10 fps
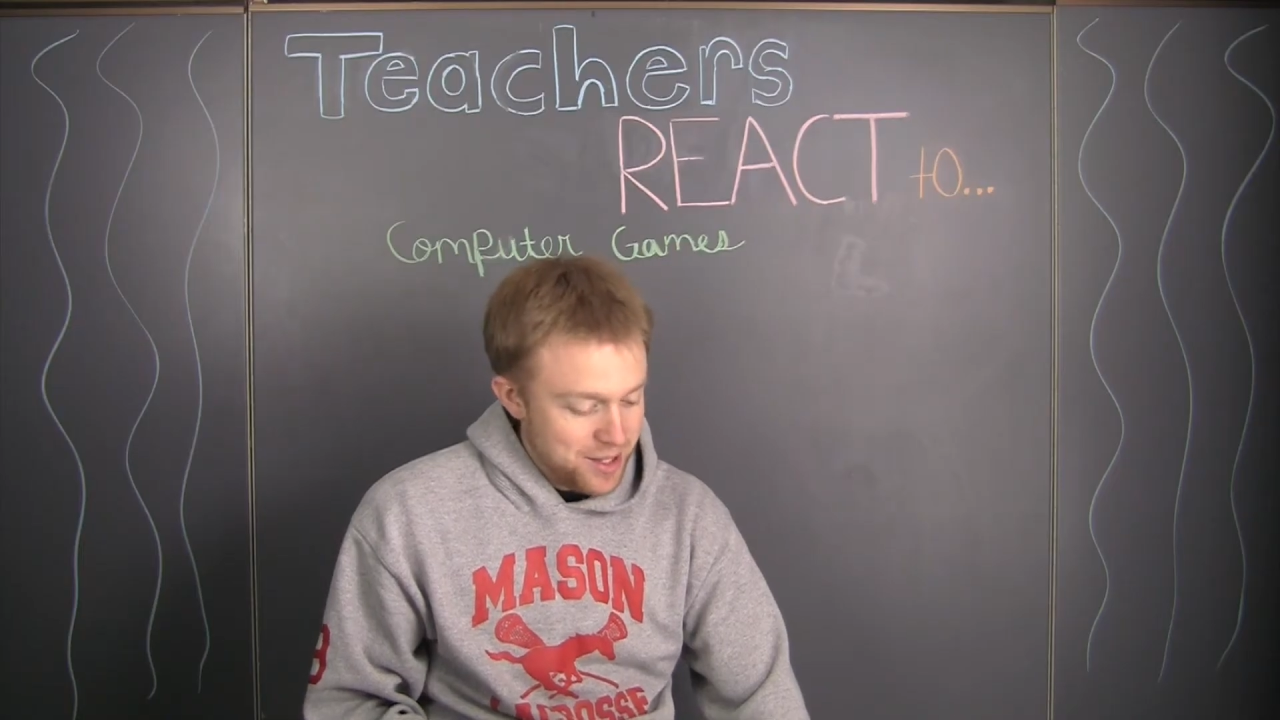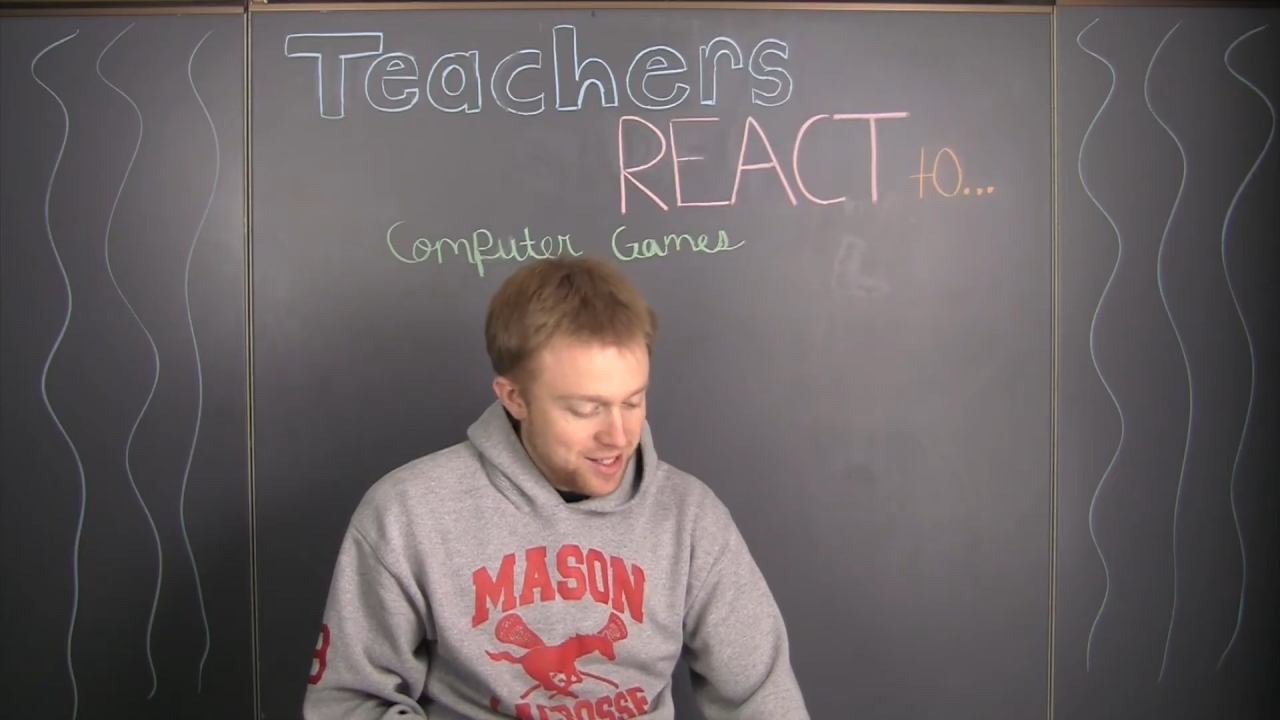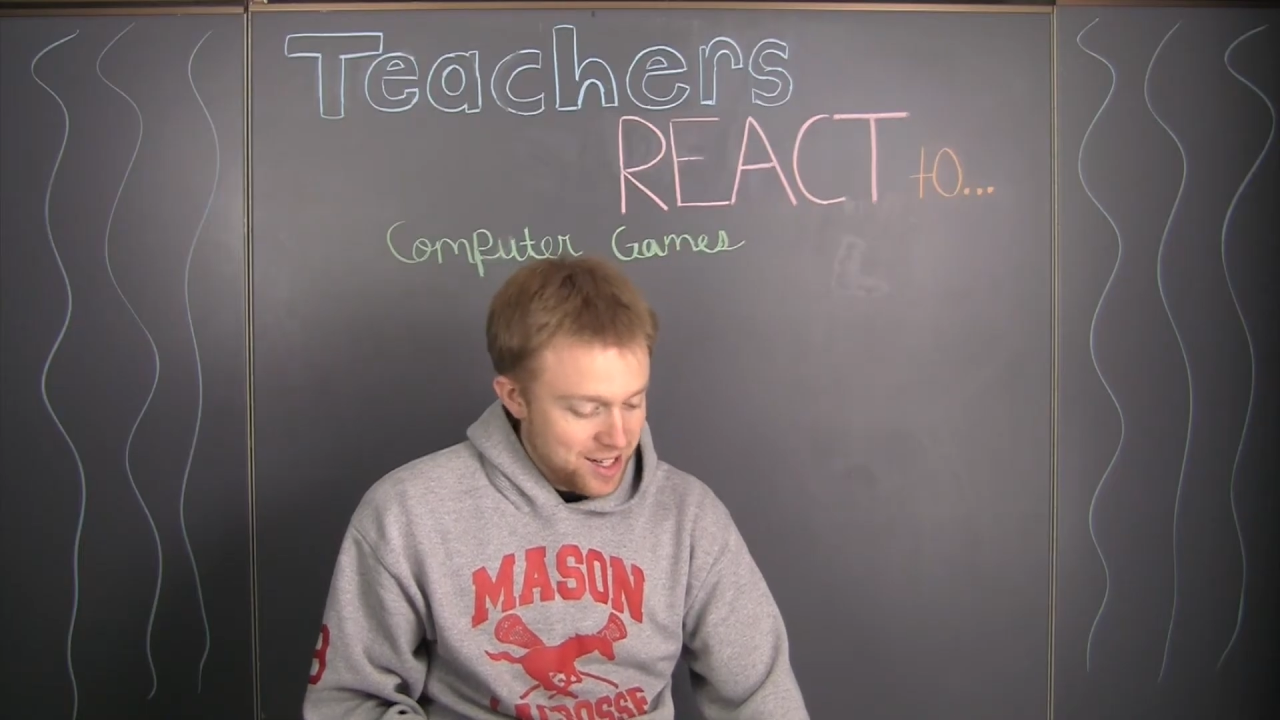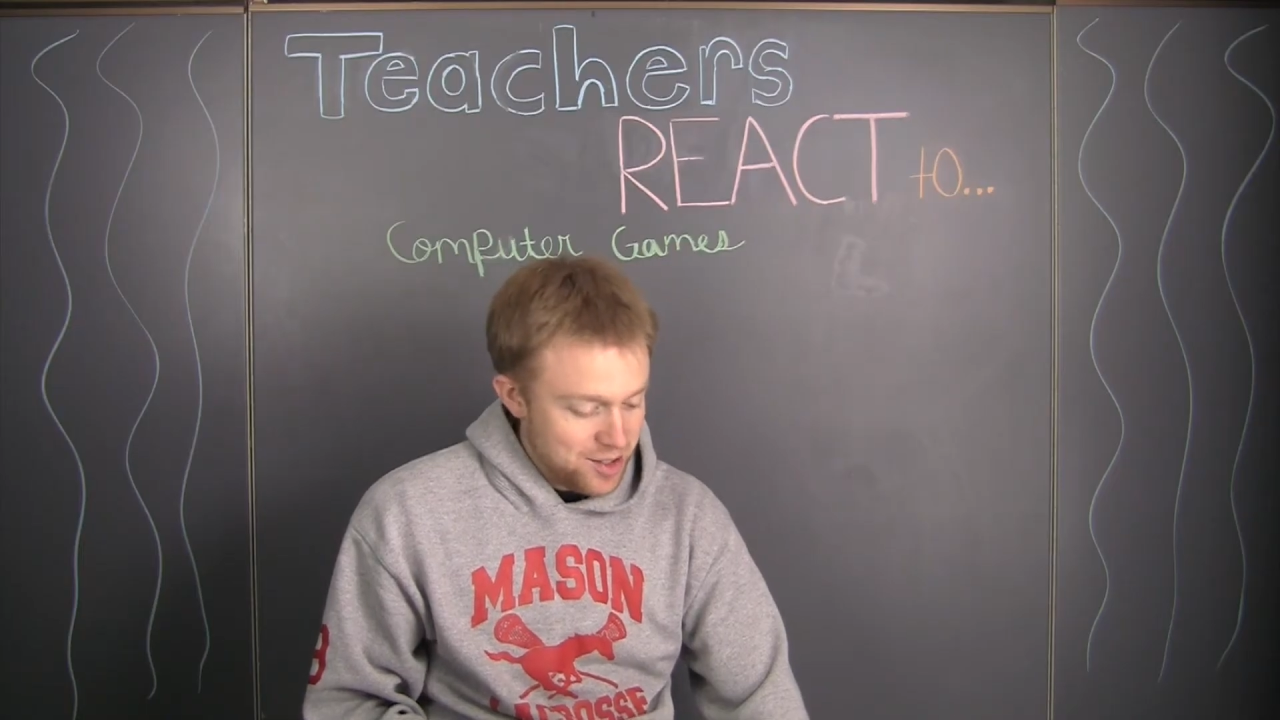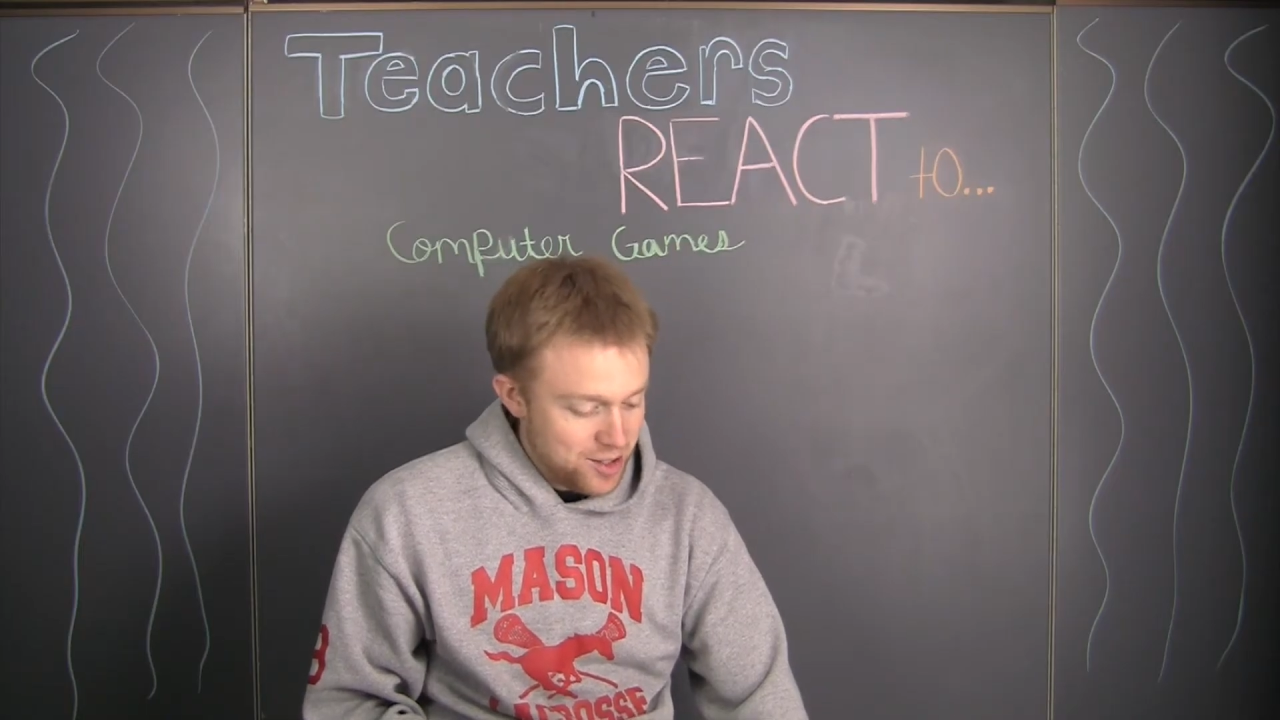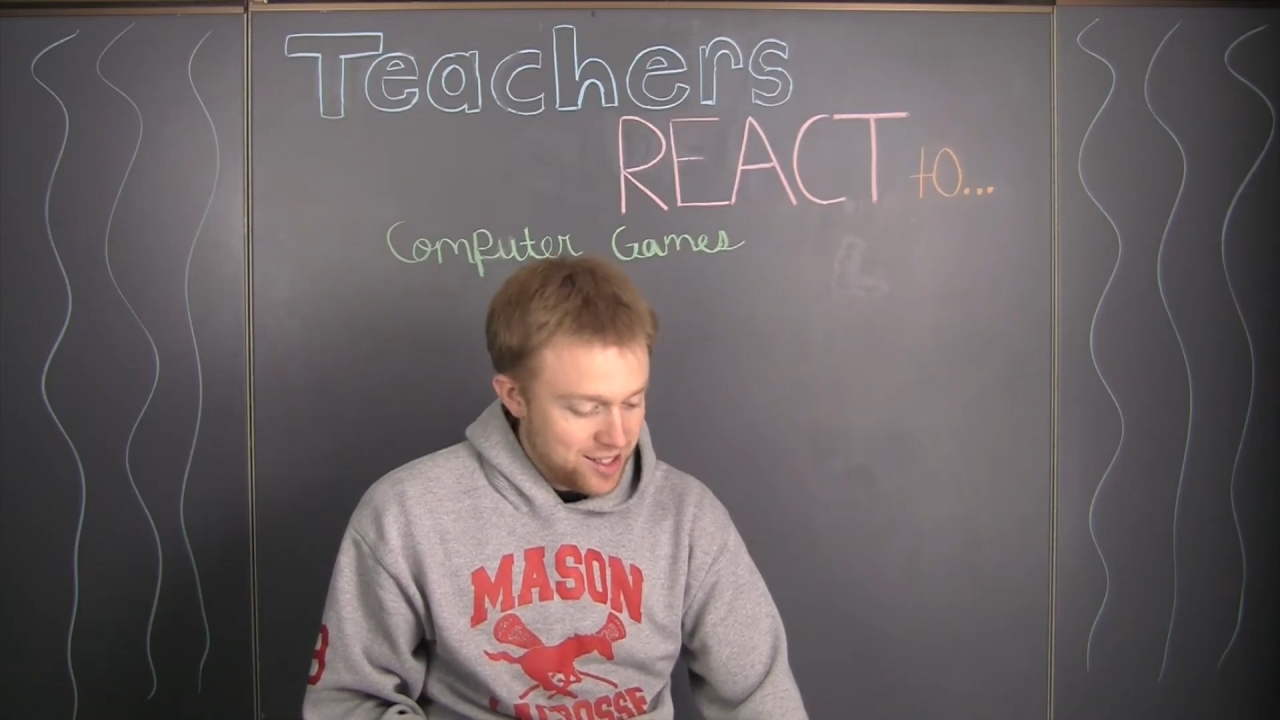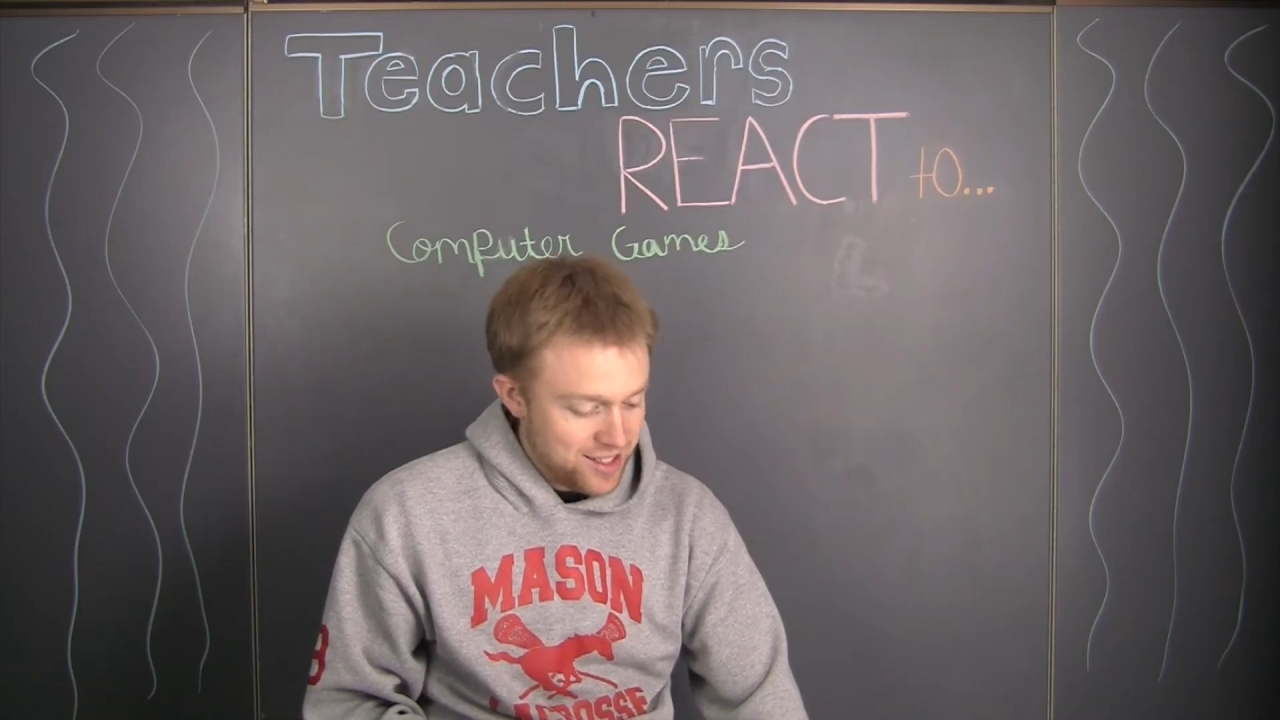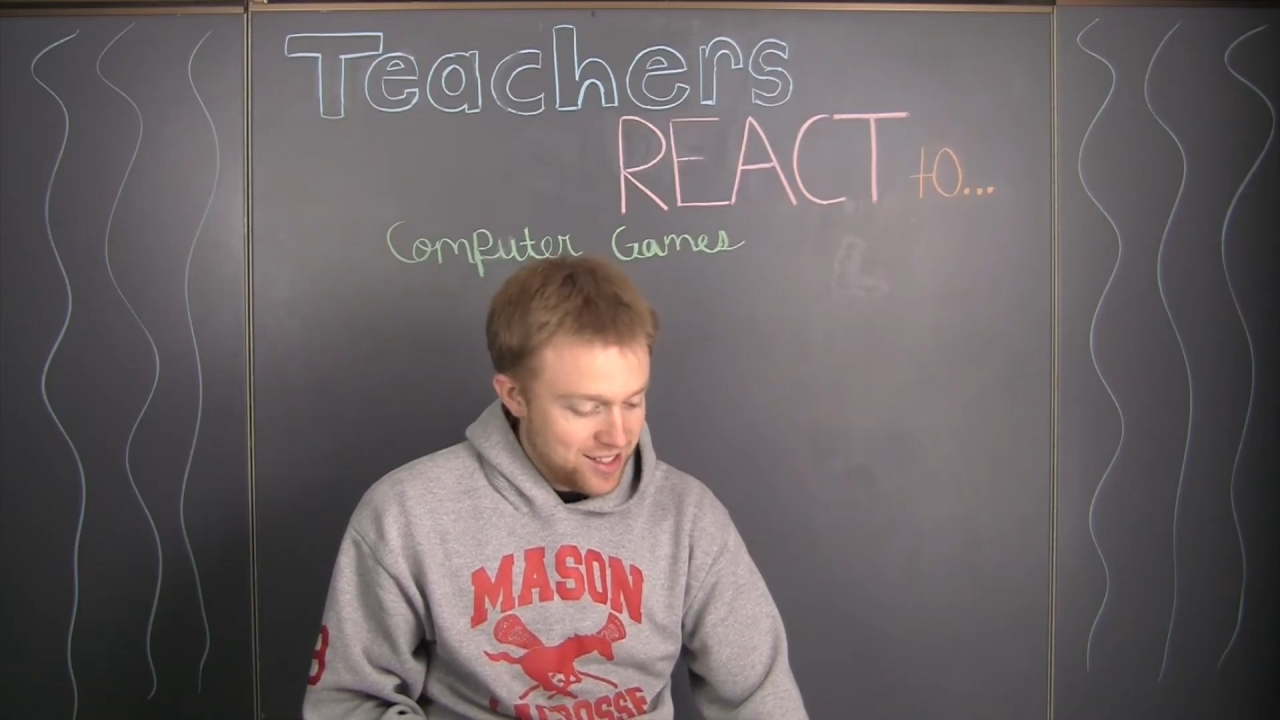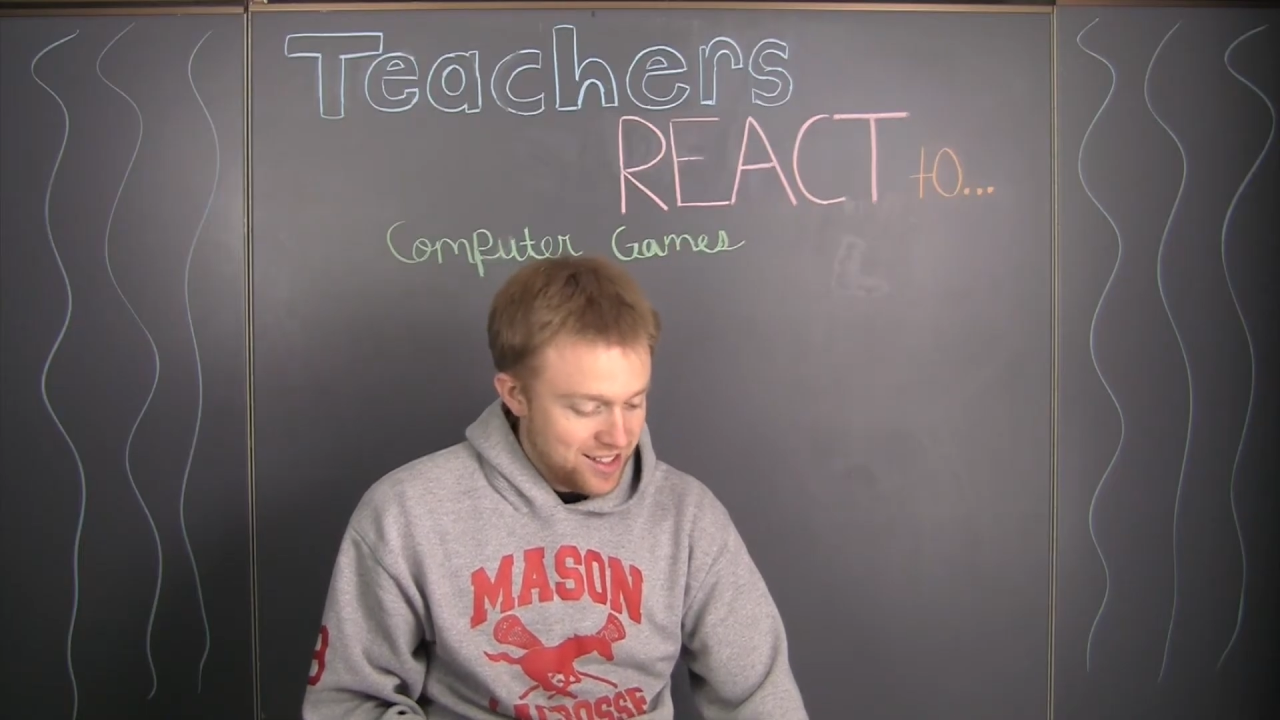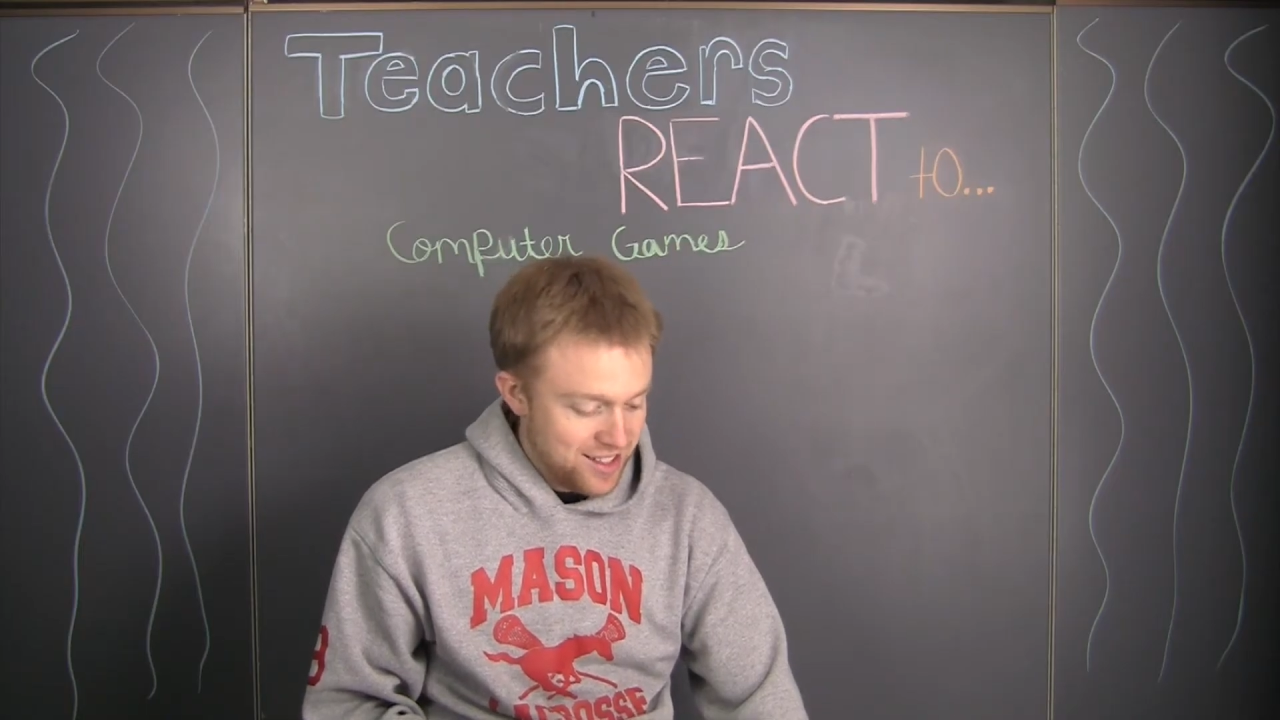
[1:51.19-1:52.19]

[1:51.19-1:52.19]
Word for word: of Tetris.